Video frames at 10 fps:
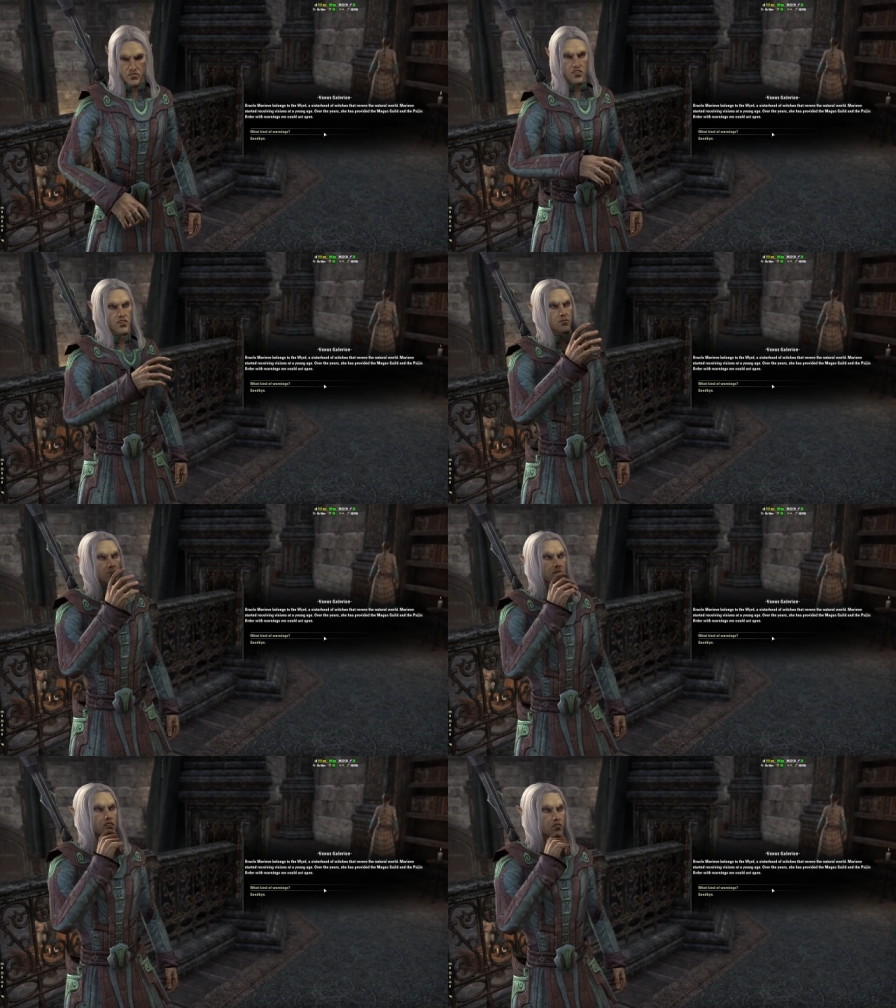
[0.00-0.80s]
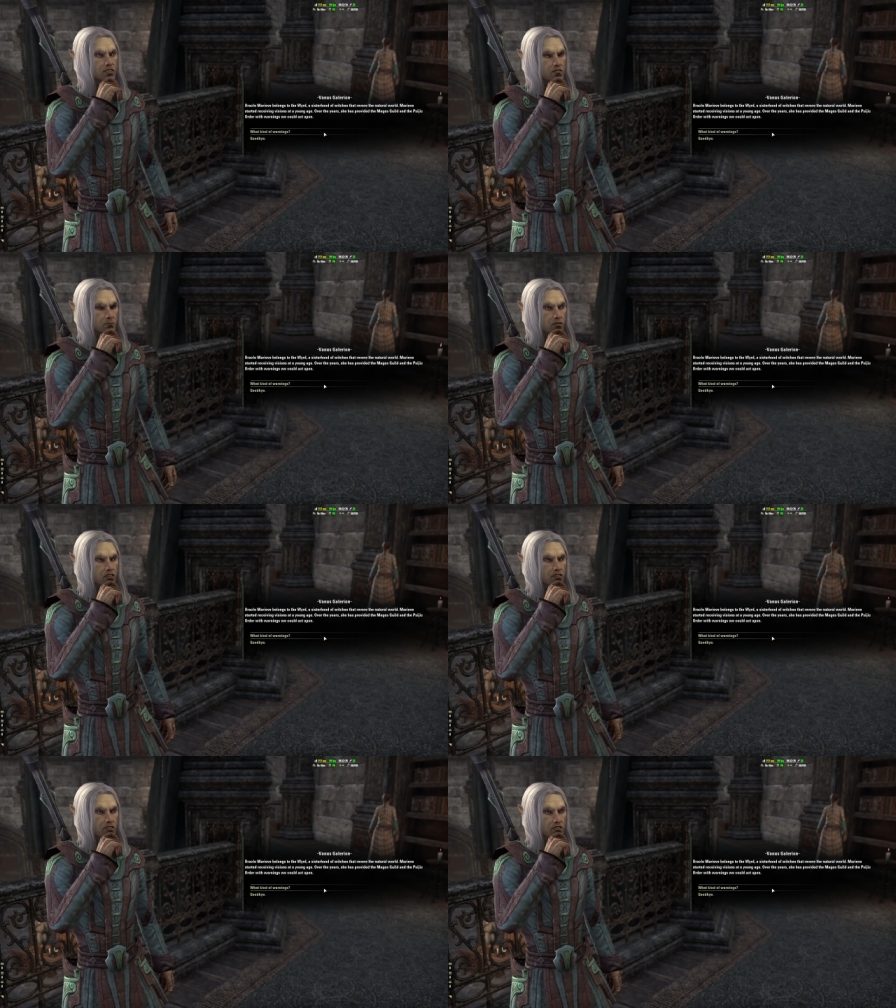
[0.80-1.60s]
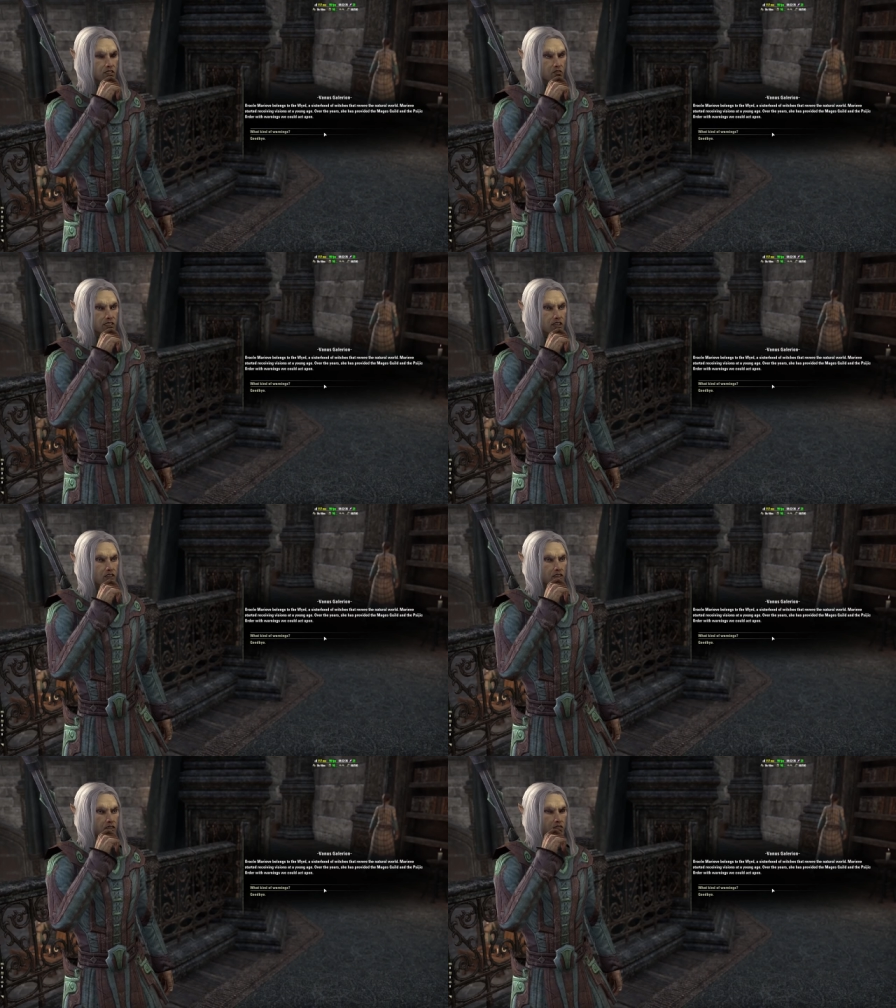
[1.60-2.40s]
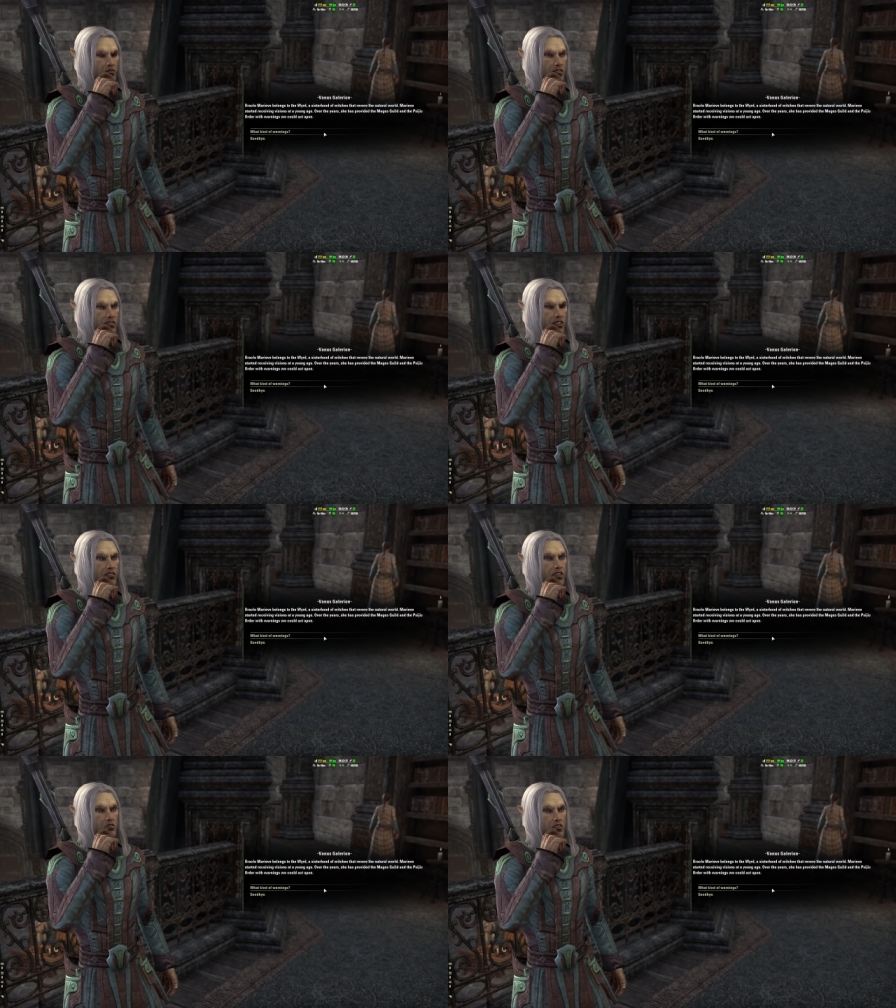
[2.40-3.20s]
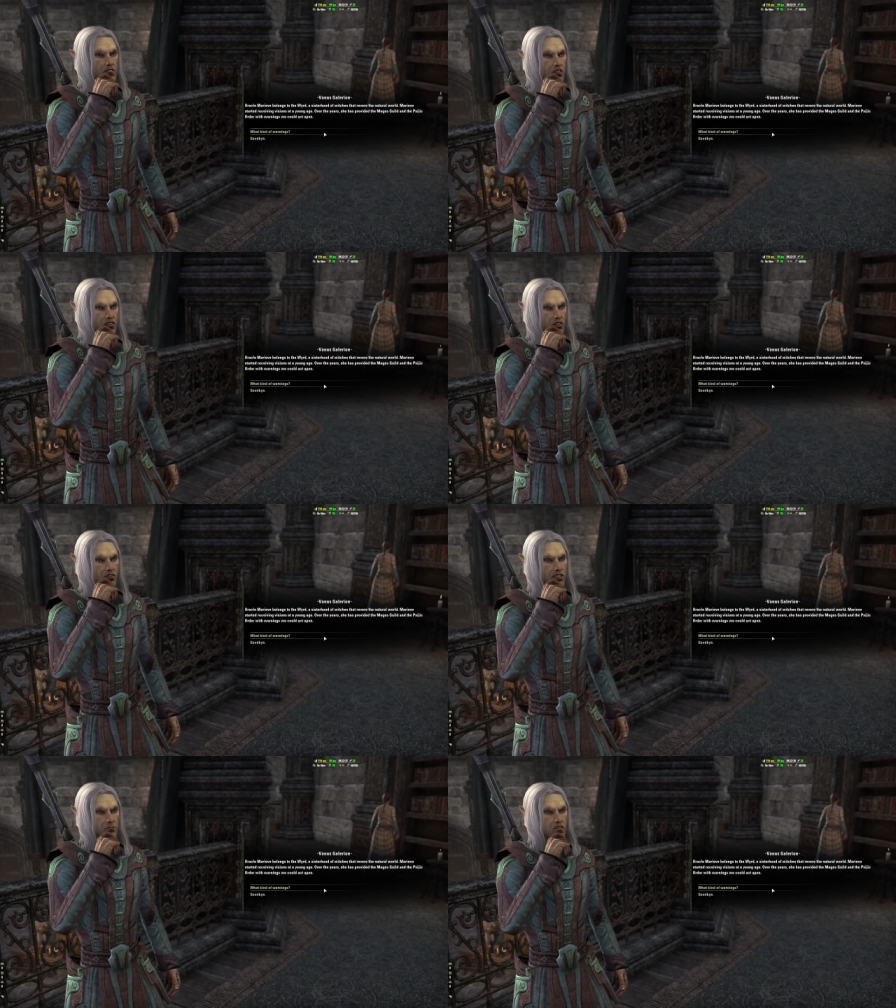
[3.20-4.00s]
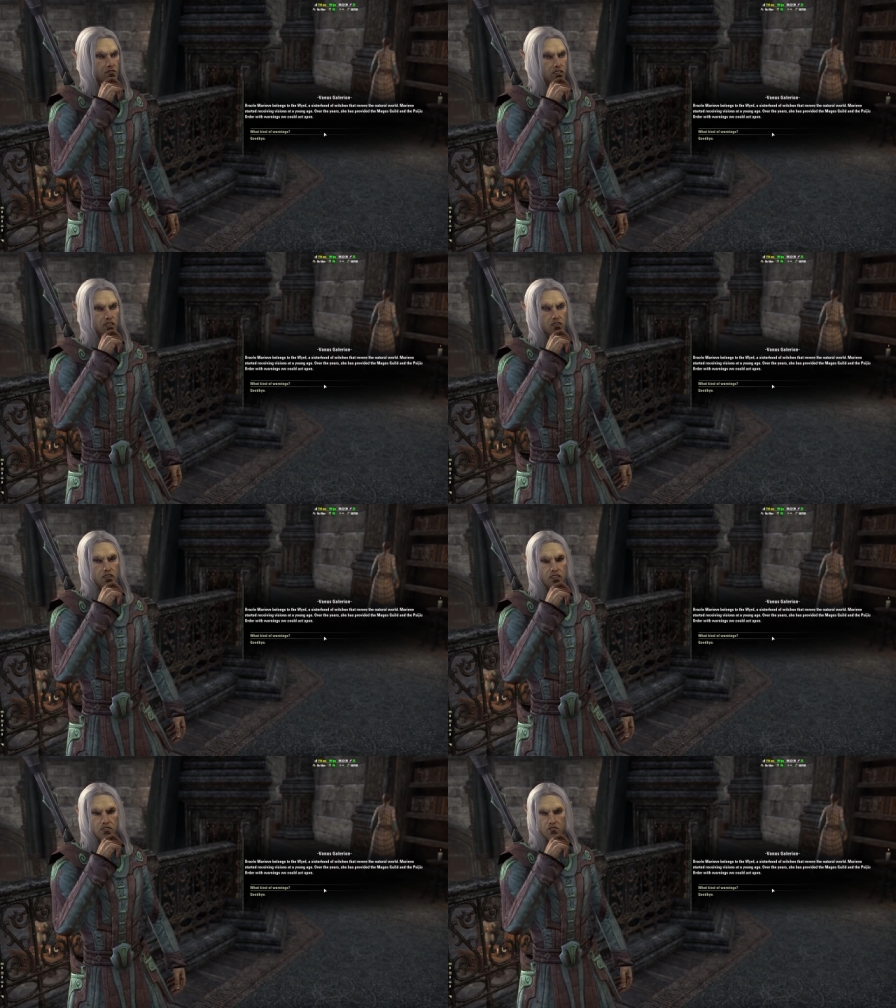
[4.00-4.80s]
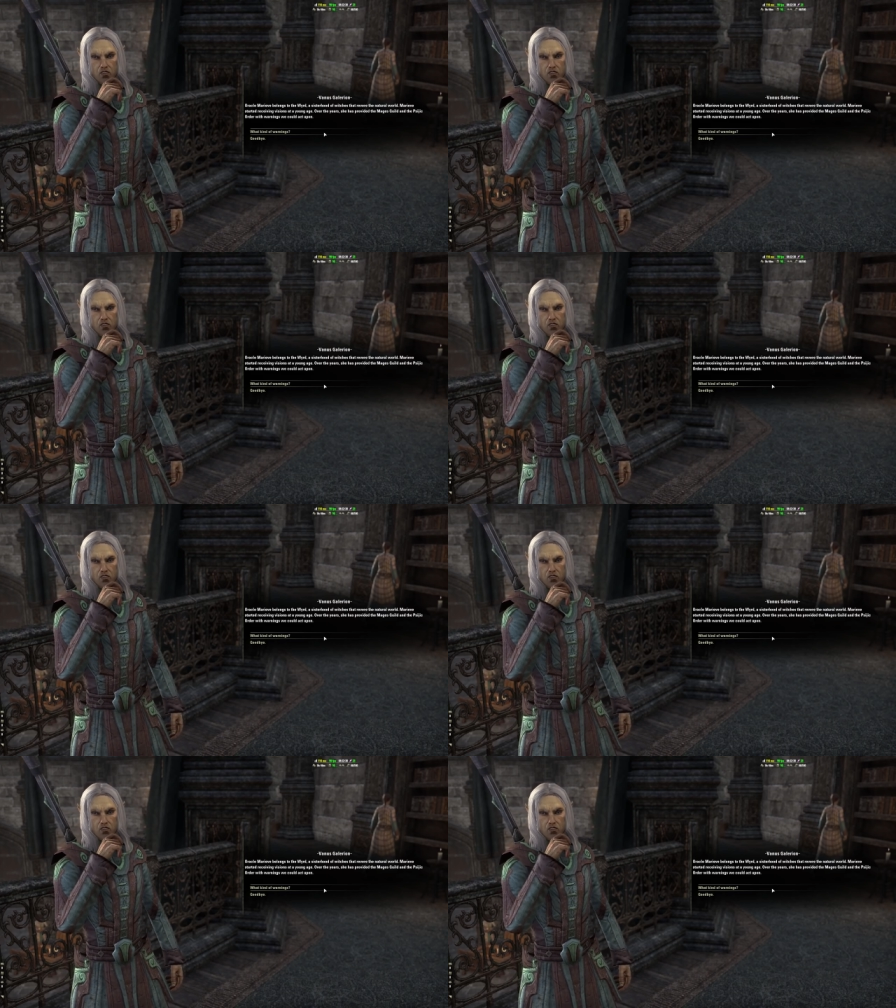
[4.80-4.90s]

Oracle Mariv belongs to the Wyrd, a sisterhood the weird. Of that's a weird word.